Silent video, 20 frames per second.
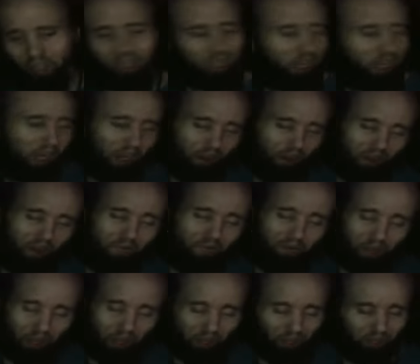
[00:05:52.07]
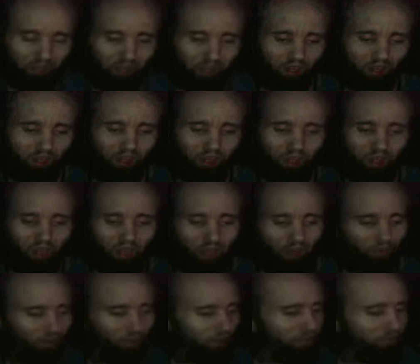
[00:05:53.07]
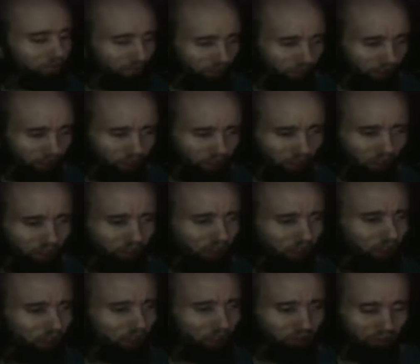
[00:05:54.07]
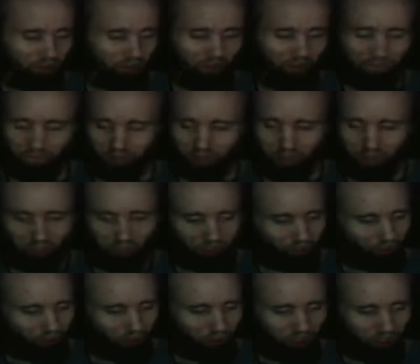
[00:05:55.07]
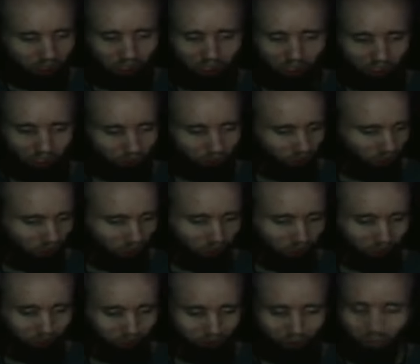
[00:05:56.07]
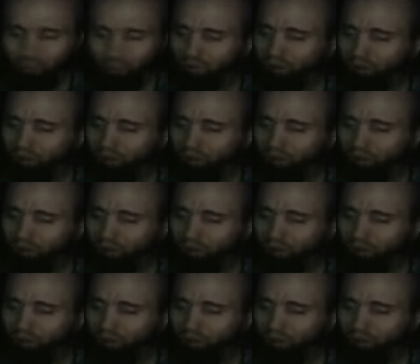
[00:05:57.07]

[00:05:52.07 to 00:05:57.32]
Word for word: and I love that. I love seeing content that's different and unique. It's awesome.